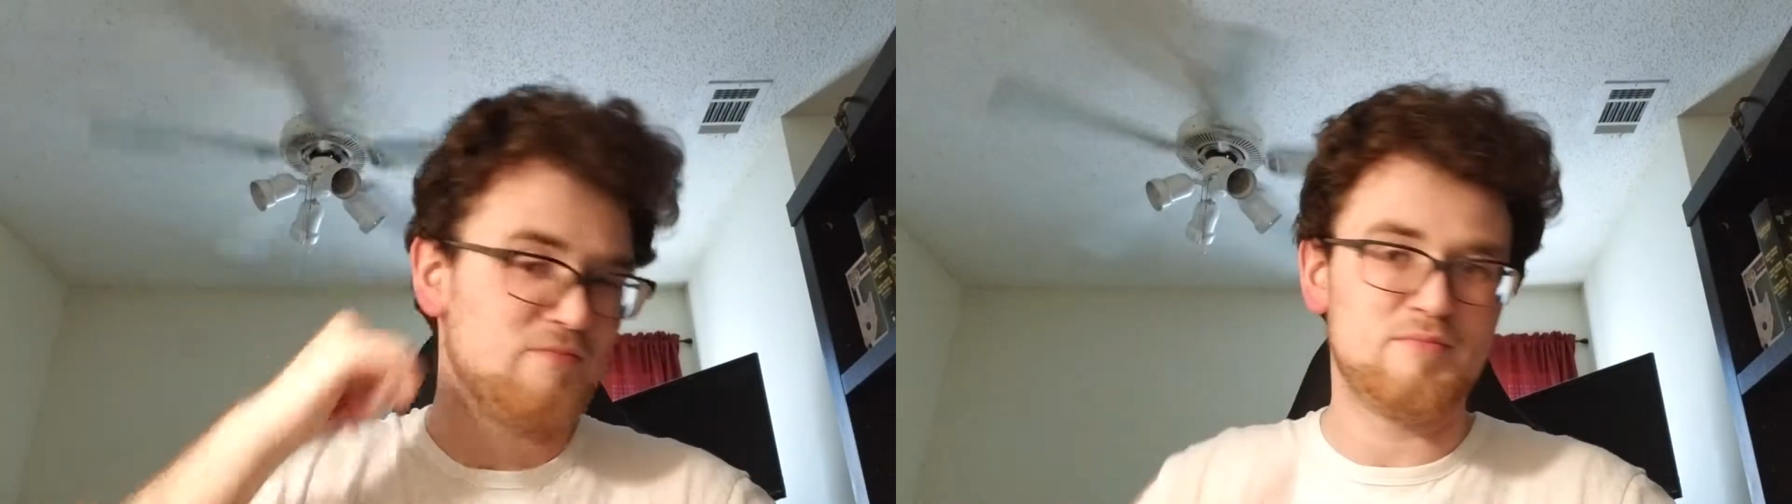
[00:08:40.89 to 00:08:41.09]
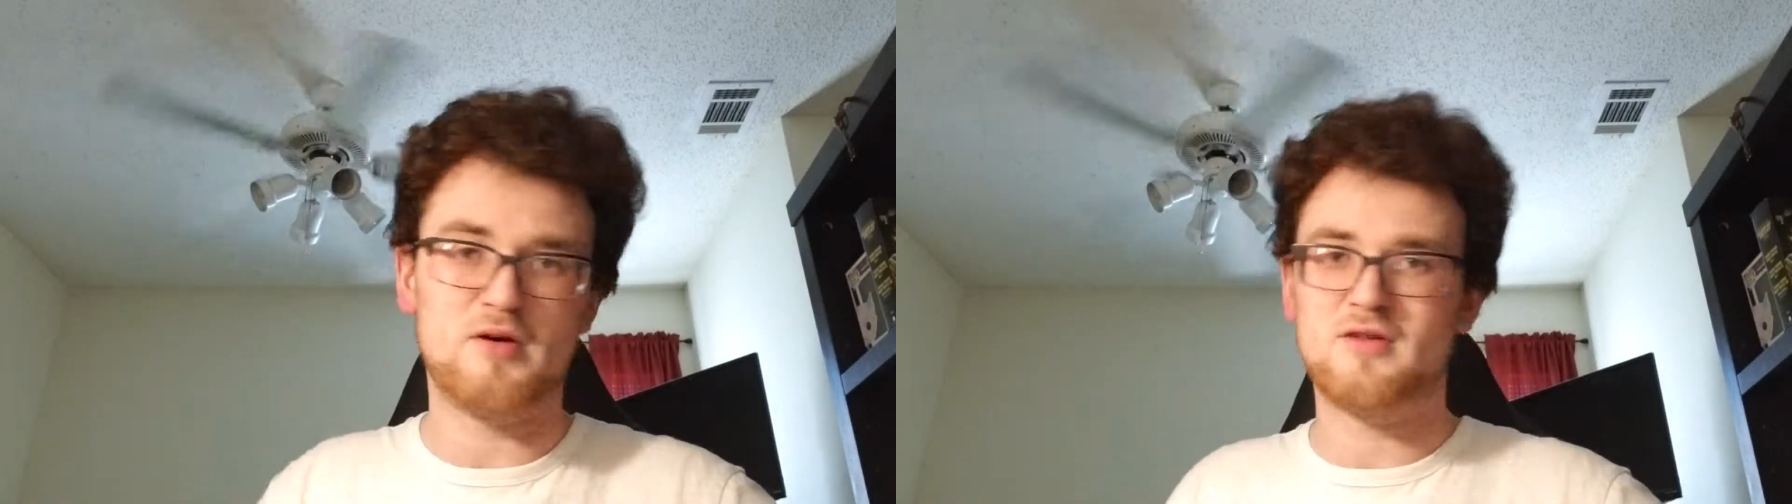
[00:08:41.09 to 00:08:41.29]

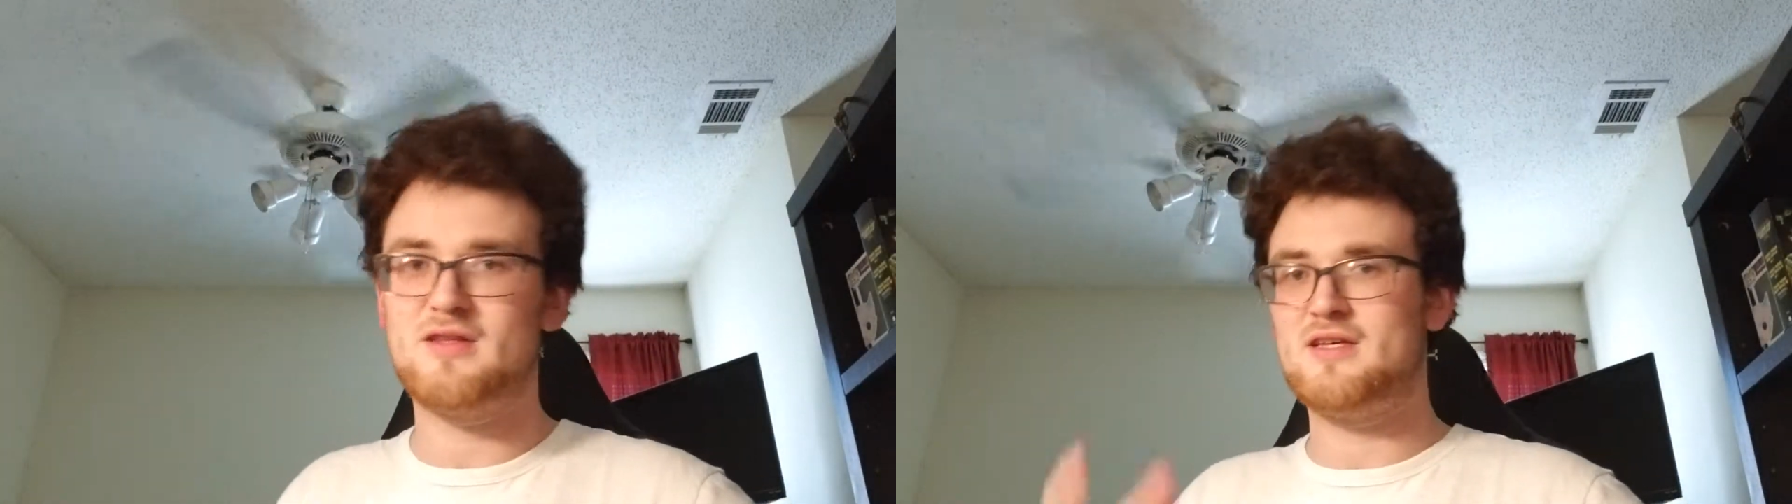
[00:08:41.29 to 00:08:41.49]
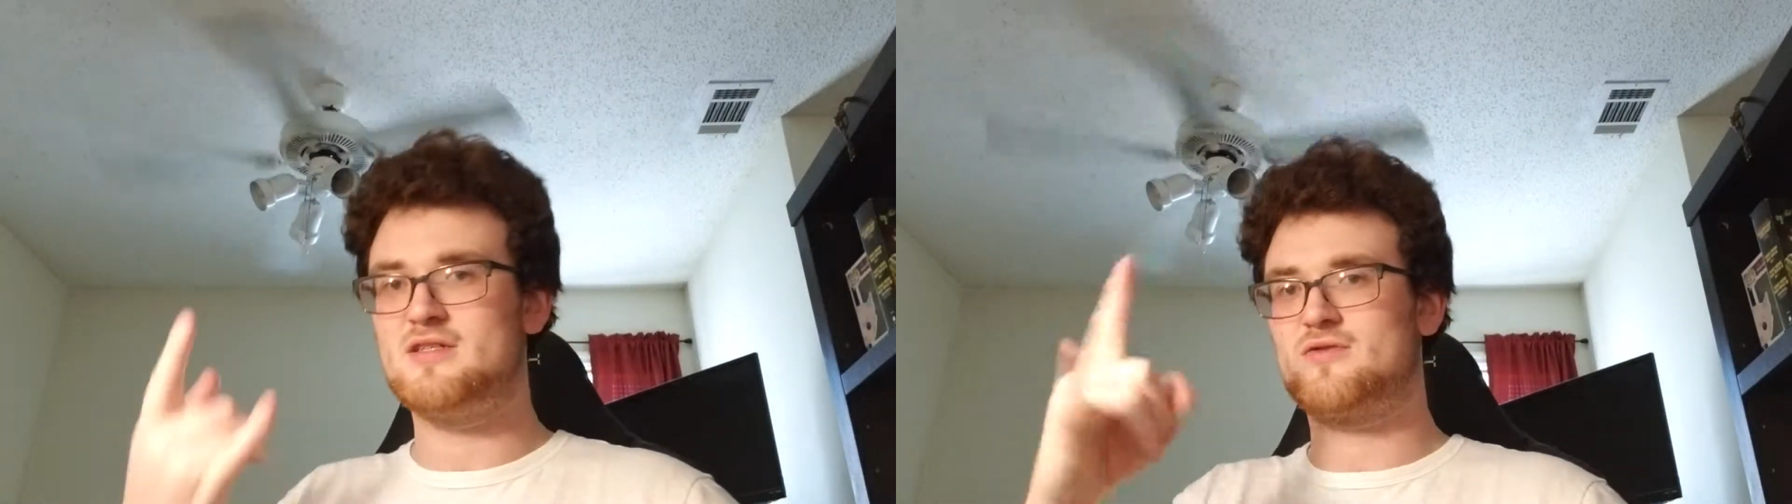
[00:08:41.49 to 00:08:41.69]
Both of
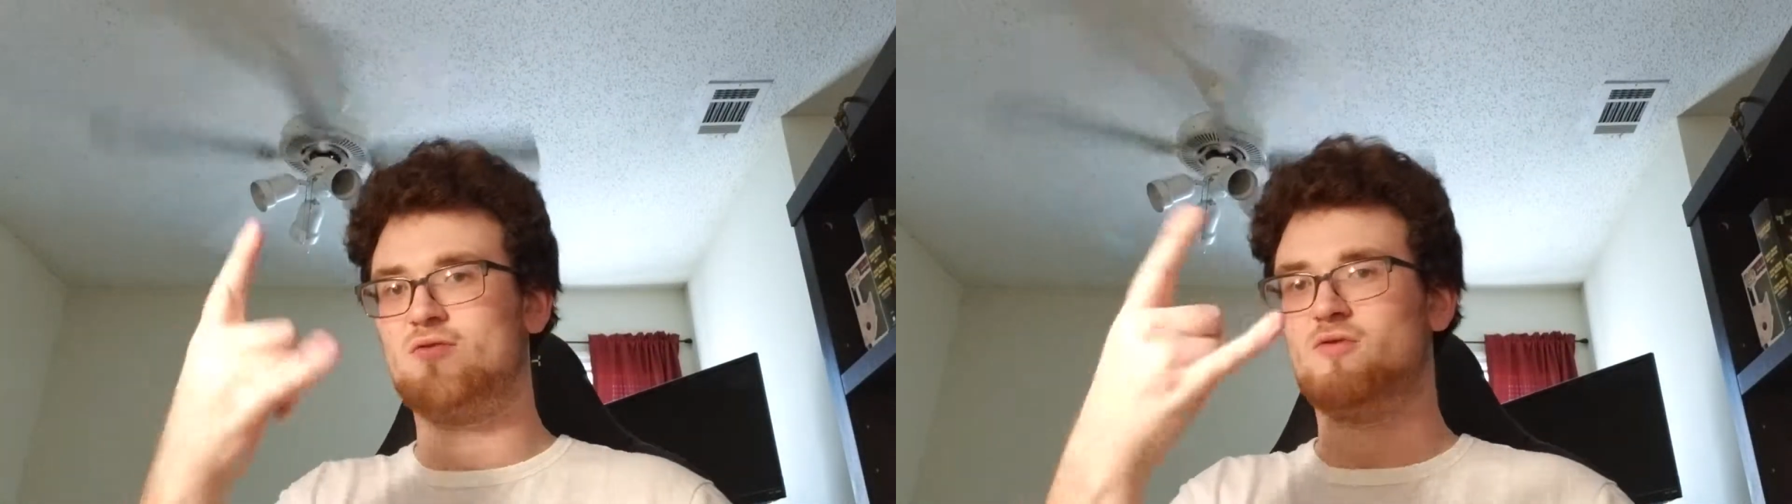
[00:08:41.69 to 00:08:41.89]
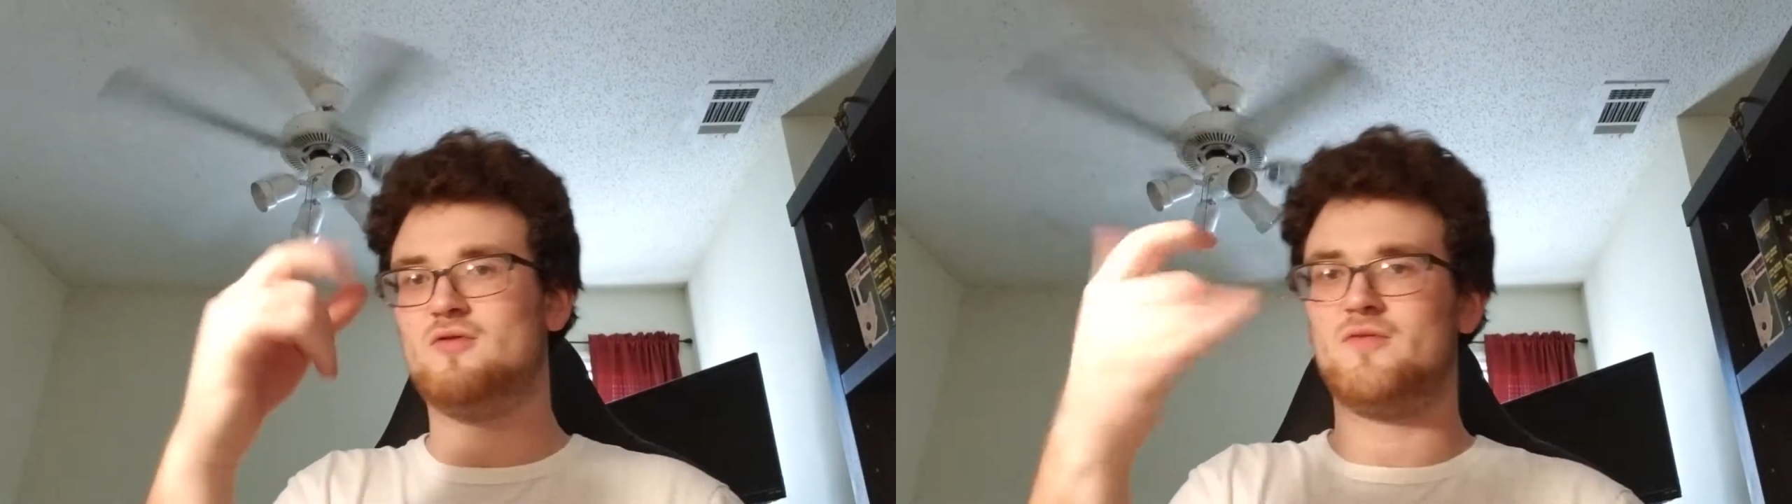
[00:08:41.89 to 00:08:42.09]
these
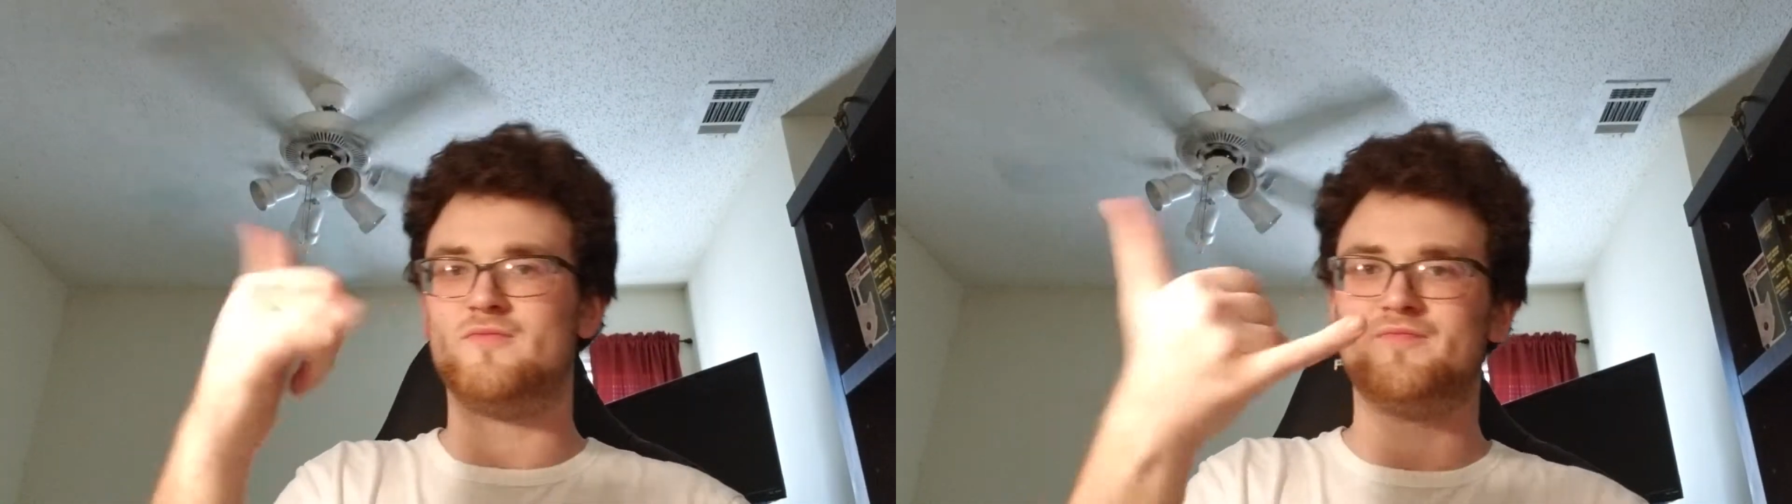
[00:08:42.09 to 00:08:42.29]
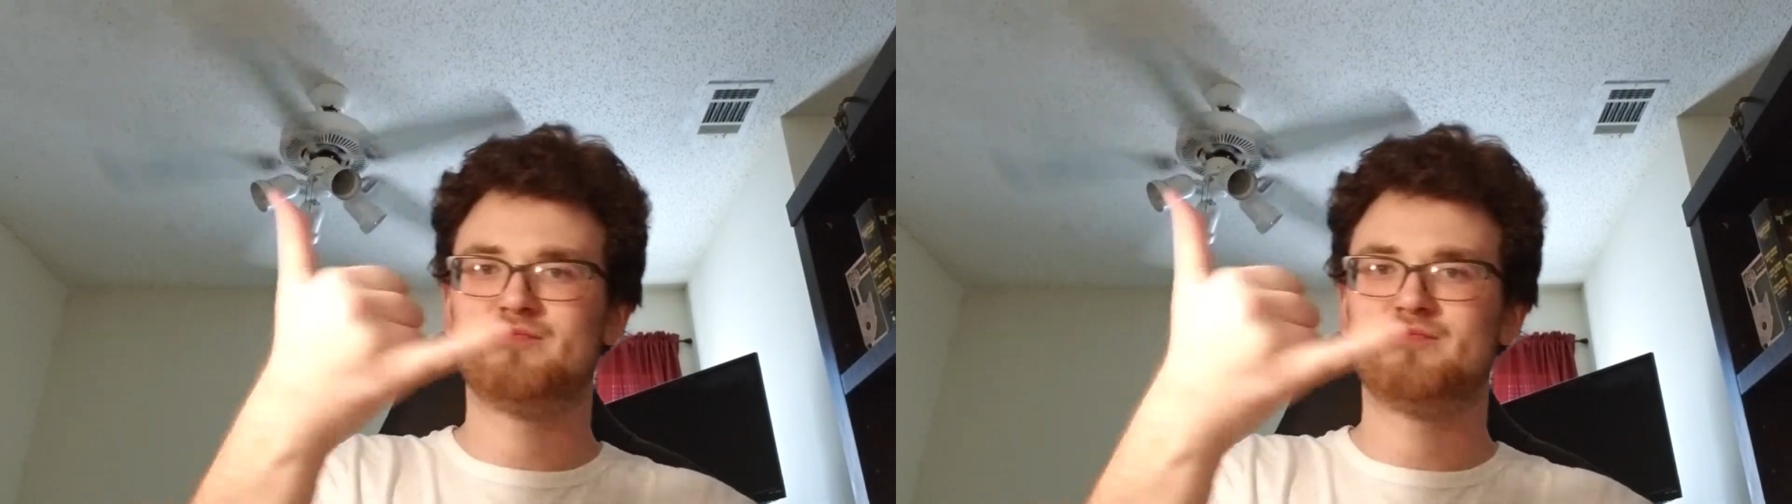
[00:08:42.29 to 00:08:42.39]
cool.